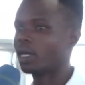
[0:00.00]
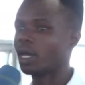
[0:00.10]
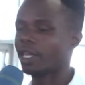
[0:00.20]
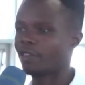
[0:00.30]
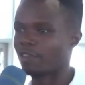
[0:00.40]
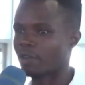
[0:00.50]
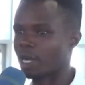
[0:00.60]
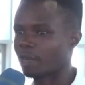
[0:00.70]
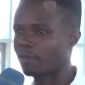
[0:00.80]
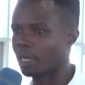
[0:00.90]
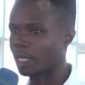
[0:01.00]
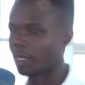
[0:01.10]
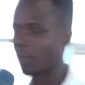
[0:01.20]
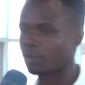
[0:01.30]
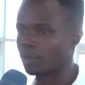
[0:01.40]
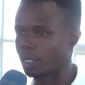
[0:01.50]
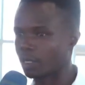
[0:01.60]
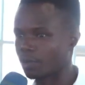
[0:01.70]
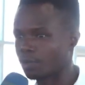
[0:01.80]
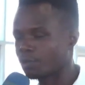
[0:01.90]
if I have an
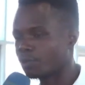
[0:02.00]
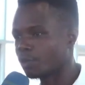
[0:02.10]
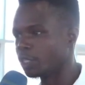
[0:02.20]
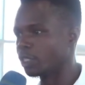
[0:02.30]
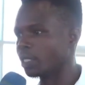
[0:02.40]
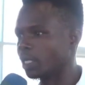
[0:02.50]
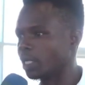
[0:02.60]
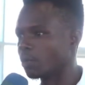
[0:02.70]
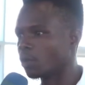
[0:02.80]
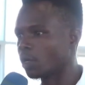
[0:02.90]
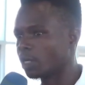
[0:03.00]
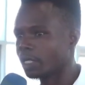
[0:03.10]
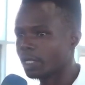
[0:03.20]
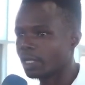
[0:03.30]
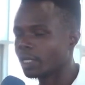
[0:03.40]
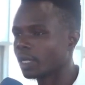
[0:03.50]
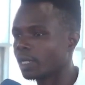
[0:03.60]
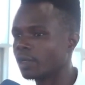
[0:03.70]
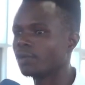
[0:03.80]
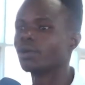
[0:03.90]
4G enabled
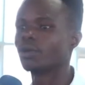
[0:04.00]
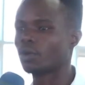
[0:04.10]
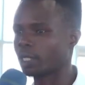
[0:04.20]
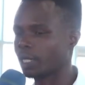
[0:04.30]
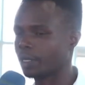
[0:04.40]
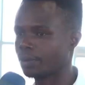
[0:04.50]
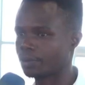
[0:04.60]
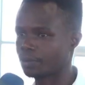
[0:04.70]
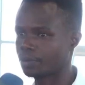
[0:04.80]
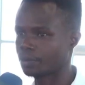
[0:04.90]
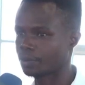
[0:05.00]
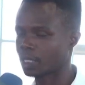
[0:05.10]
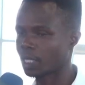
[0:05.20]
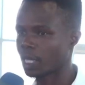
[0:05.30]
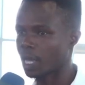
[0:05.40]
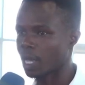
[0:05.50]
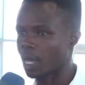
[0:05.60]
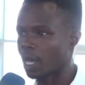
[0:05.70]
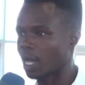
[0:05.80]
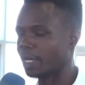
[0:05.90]
router
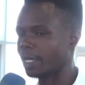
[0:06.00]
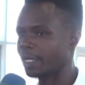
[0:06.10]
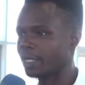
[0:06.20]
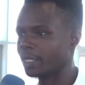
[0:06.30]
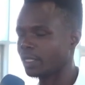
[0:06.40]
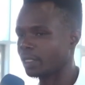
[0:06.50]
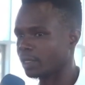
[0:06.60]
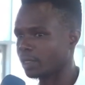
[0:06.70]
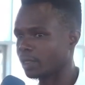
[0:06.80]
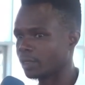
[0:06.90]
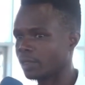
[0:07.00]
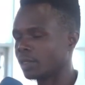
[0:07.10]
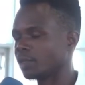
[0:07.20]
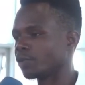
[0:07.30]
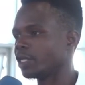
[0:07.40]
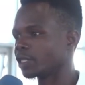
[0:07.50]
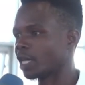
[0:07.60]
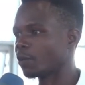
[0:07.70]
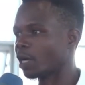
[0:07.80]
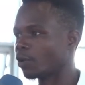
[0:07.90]
and with
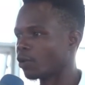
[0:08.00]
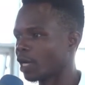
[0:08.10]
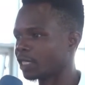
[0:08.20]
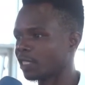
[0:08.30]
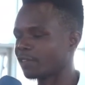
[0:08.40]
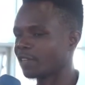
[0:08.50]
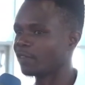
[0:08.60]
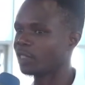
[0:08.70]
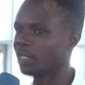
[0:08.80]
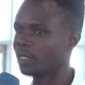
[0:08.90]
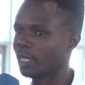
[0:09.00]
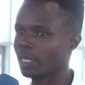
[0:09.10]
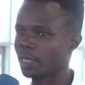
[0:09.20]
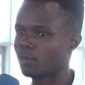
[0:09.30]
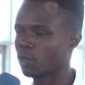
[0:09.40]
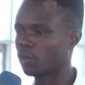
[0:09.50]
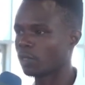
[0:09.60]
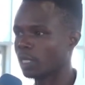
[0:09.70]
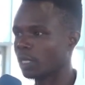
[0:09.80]
someone who has a 5G enabled router,